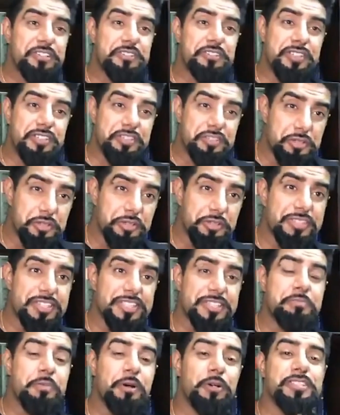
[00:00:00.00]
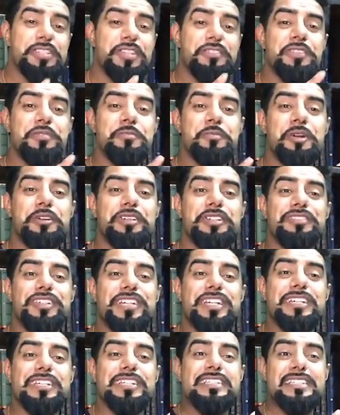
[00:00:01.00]
The truth is, most of them don't even
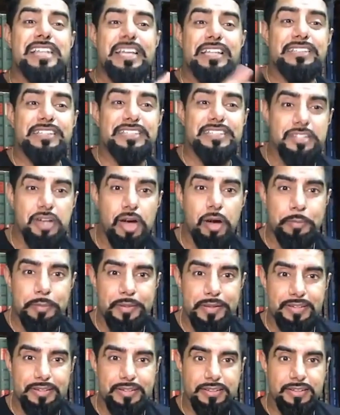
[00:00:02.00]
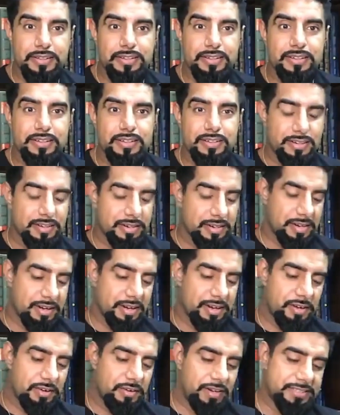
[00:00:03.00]
understand this topic.
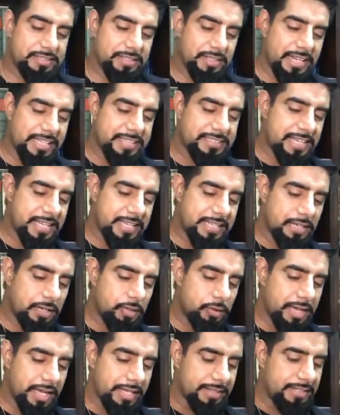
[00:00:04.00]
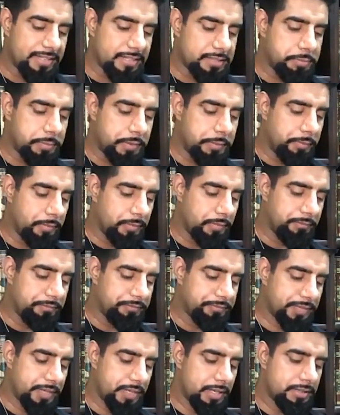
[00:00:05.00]
Right, so let's take a look at these people.
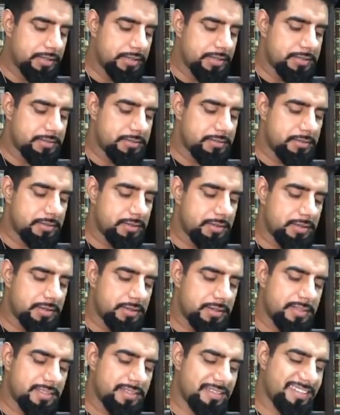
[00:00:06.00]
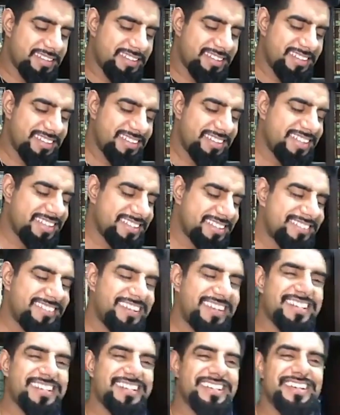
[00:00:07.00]
This
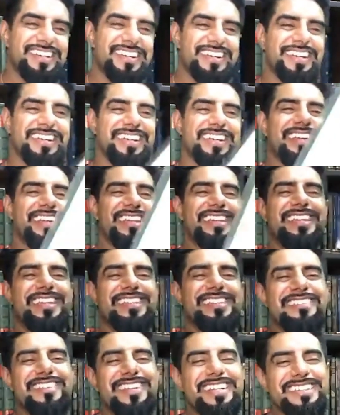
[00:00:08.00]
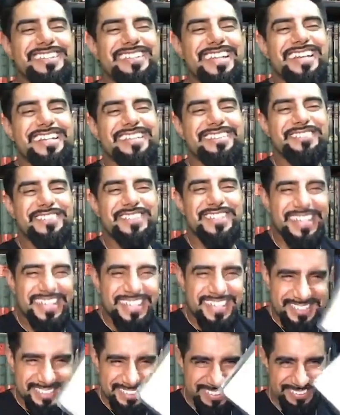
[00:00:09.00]
one Sahih
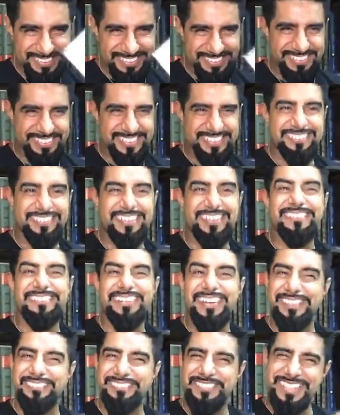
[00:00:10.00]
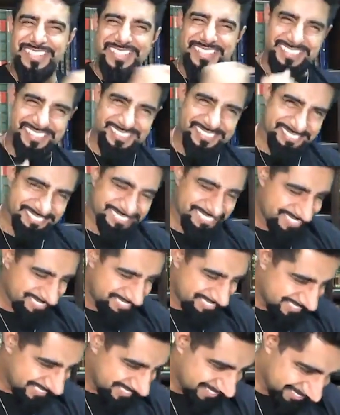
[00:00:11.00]
Bukhari, this one
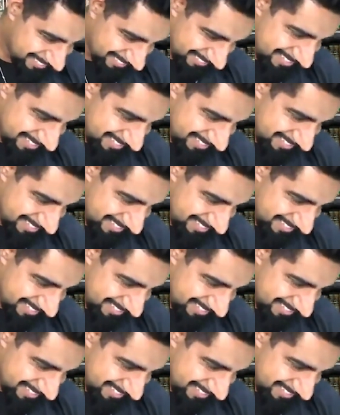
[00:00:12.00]
Farabri,